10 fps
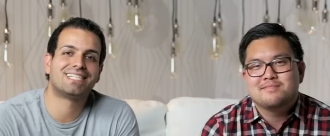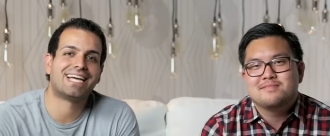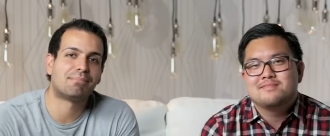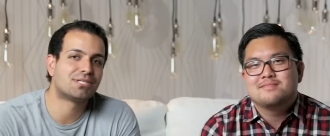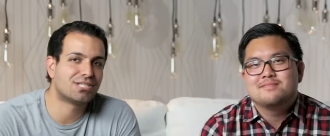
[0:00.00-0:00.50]

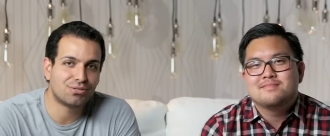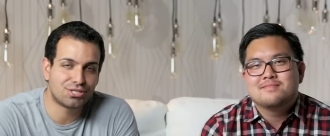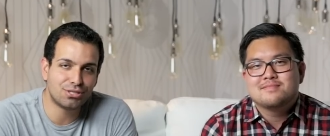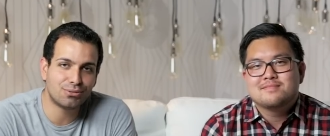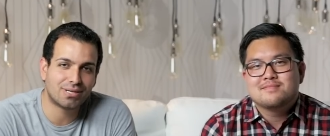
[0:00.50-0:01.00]
Speaker 1: to
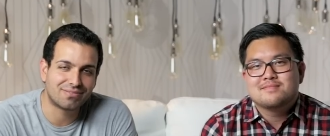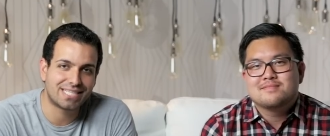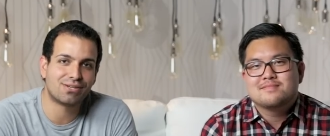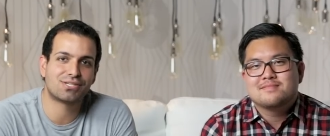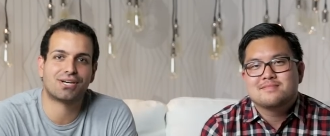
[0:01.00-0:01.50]
episode two
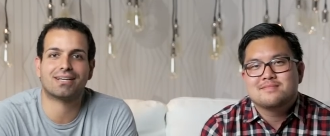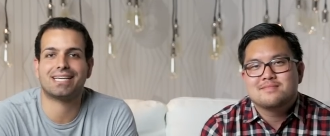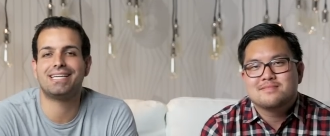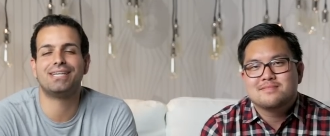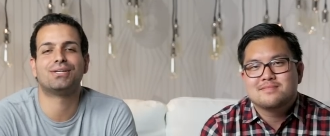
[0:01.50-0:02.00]
of Gear
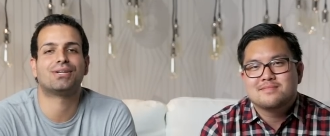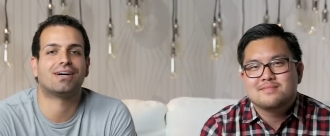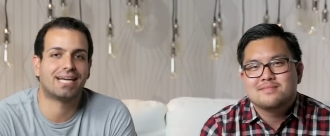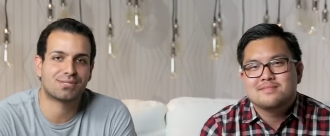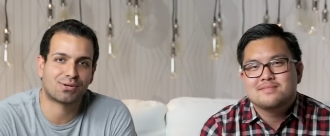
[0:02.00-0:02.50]
Talk
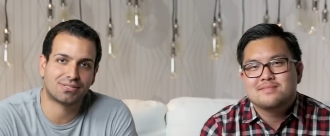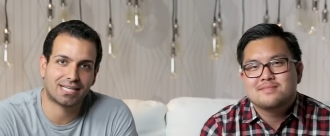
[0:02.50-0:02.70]
here on S L R